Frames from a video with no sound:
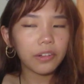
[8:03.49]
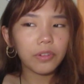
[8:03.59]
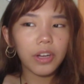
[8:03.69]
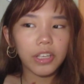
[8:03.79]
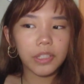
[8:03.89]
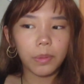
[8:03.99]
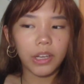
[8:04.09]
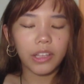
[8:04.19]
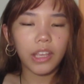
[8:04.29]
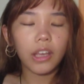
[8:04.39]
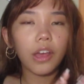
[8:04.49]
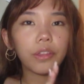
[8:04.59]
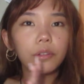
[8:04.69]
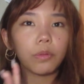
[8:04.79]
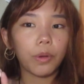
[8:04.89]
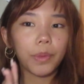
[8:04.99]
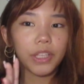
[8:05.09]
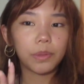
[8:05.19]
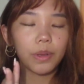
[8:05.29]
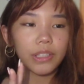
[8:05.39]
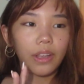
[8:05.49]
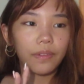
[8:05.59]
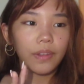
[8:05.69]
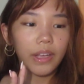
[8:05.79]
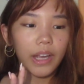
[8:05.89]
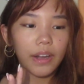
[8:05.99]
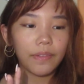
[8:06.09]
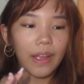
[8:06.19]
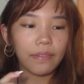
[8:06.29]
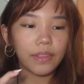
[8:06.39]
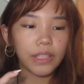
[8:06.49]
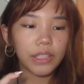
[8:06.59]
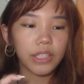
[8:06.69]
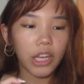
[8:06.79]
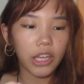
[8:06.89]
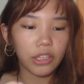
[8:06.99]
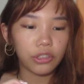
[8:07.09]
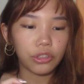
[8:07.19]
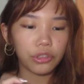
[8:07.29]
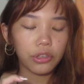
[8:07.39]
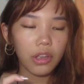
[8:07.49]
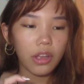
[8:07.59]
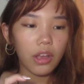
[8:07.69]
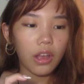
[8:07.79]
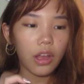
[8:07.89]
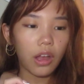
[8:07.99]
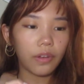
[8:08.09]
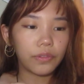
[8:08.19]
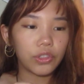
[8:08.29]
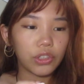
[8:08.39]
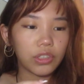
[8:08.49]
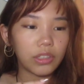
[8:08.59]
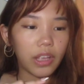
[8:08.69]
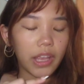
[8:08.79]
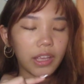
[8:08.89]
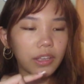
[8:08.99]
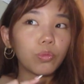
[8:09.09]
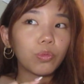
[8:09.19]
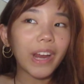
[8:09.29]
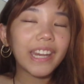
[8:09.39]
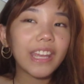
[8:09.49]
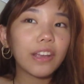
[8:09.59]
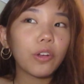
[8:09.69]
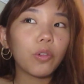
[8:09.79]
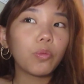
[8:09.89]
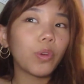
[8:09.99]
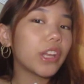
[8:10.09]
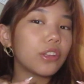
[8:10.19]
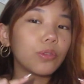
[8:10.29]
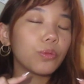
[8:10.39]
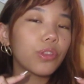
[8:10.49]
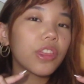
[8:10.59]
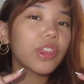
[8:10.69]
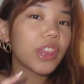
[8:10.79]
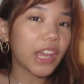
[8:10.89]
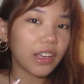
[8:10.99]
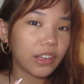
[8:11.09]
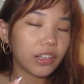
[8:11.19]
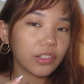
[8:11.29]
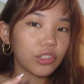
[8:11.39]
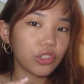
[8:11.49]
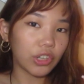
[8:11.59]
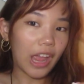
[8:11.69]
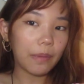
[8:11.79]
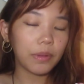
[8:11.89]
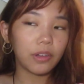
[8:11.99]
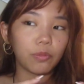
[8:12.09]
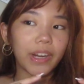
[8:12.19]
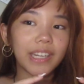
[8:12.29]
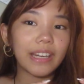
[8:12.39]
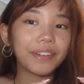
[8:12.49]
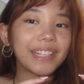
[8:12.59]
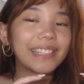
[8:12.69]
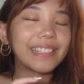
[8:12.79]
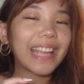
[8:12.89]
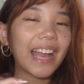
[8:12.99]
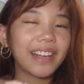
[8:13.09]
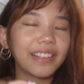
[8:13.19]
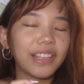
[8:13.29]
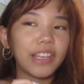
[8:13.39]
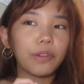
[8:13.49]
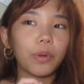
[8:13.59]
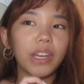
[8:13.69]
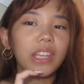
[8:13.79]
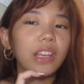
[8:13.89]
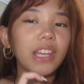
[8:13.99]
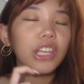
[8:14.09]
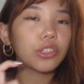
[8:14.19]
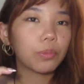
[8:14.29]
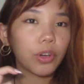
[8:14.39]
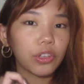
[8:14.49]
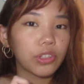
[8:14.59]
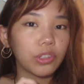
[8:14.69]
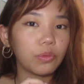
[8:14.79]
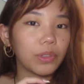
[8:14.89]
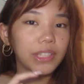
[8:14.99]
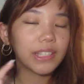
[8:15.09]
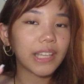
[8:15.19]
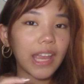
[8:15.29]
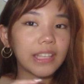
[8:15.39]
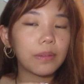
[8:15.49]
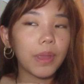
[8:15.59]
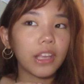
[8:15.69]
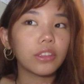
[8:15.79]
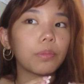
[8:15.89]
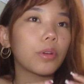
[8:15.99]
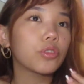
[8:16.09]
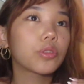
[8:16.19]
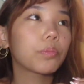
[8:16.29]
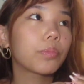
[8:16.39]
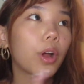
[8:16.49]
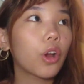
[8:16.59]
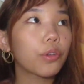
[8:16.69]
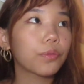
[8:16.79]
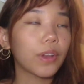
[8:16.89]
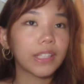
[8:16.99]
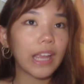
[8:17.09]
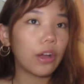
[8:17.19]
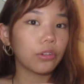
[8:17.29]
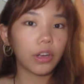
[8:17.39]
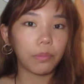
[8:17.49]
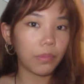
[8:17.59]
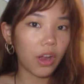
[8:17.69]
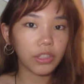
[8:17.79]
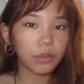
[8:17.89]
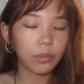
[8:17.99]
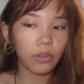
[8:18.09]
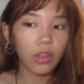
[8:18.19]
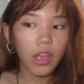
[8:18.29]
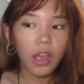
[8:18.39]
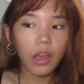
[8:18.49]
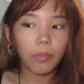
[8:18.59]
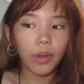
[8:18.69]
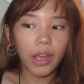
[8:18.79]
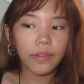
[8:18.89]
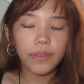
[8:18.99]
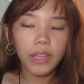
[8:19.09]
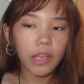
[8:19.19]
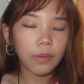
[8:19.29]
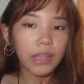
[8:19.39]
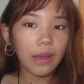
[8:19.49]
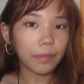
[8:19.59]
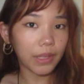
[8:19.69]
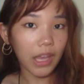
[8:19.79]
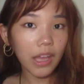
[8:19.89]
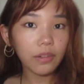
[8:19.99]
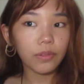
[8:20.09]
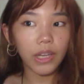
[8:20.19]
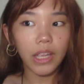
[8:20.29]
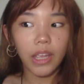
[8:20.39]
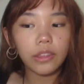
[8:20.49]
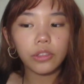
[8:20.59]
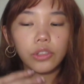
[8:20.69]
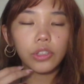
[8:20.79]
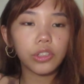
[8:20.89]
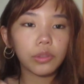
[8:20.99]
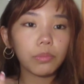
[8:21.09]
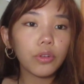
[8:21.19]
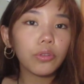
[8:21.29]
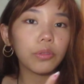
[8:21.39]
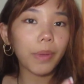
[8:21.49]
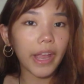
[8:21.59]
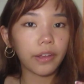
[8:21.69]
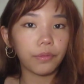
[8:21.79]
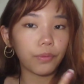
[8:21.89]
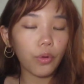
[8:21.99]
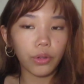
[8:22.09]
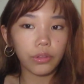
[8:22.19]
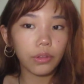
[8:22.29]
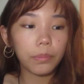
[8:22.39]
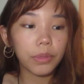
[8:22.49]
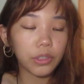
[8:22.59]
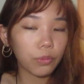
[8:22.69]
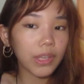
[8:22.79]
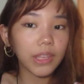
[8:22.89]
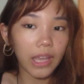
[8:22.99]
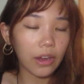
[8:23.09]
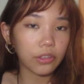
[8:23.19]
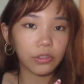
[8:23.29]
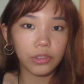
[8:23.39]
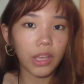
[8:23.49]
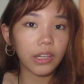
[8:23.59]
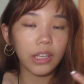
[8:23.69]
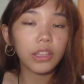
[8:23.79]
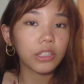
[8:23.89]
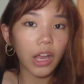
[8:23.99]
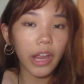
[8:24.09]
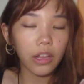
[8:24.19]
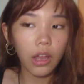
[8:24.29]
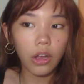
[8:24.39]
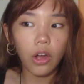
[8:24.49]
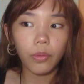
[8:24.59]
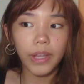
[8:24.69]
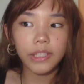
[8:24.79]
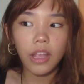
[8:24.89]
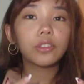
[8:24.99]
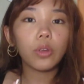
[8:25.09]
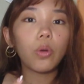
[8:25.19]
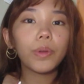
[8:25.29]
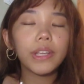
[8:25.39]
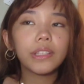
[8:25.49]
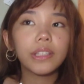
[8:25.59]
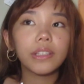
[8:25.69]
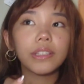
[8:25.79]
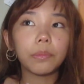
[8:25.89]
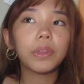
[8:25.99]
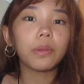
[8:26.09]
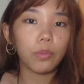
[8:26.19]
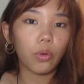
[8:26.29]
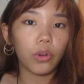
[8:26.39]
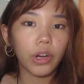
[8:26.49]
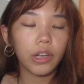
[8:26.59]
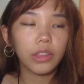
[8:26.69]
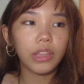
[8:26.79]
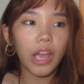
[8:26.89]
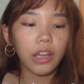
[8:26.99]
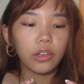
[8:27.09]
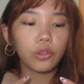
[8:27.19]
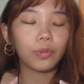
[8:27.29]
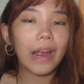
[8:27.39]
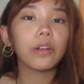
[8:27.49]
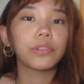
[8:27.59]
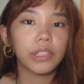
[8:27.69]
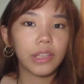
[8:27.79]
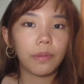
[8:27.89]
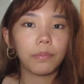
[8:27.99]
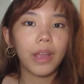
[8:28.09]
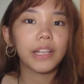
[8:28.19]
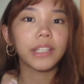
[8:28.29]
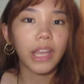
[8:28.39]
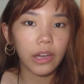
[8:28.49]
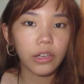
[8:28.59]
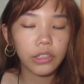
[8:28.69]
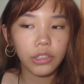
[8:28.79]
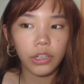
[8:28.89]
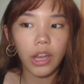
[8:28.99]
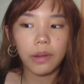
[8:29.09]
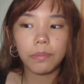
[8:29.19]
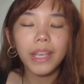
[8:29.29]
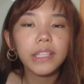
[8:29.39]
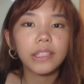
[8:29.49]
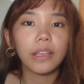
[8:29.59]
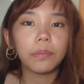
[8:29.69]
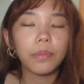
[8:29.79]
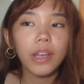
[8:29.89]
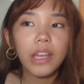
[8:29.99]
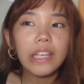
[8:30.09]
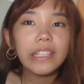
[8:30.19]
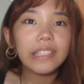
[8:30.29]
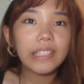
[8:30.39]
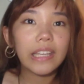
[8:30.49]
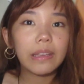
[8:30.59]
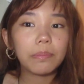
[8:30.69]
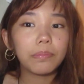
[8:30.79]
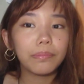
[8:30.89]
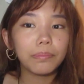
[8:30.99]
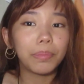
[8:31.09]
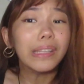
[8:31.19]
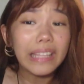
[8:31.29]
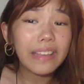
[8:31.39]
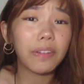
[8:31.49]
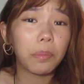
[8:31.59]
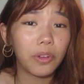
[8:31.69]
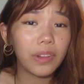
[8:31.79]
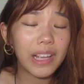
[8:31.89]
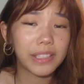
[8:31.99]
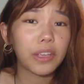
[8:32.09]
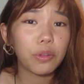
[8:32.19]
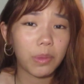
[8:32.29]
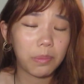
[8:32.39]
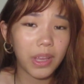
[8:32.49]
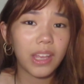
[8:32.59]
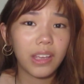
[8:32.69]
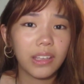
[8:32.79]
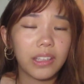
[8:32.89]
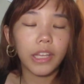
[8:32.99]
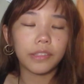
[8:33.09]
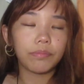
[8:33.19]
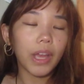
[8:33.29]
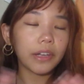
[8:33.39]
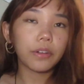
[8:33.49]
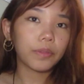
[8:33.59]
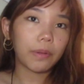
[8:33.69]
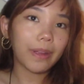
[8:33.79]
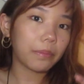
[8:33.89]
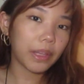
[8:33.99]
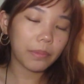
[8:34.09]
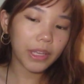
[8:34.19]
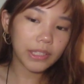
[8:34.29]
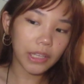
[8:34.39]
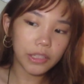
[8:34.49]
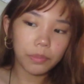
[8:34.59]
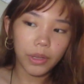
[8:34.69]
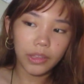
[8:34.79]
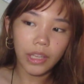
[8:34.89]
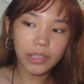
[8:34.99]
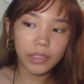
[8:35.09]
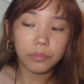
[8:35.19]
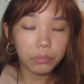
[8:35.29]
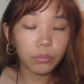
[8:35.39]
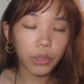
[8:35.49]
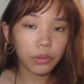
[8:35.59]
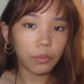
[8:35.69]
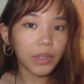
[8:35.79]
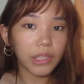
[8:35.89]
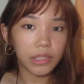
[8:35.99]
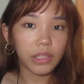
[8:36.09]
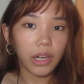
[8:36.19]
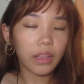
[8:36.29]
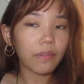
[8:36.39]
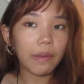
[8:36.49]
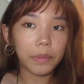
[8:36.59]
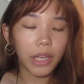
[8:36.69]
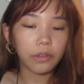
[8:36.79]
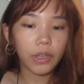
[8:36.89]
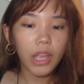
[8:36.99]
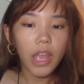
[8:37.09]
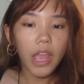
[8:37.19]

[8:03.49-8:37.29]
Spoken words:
I don't know how to explain it. Like other romance books, I feel like kind of have this tinge of just like writing what you think should happen, writing down exactly what each person would say to make it the most perfect outcome possible. But I feel like with Emily Henry, there's this smooth back and forth between the characters and in the dialogue always. There's always something more that grounds them as a character and makes them seem believable as a human being. And I don't know if that rambling makes sense, but that's one of the reasons that I love Emily Henry.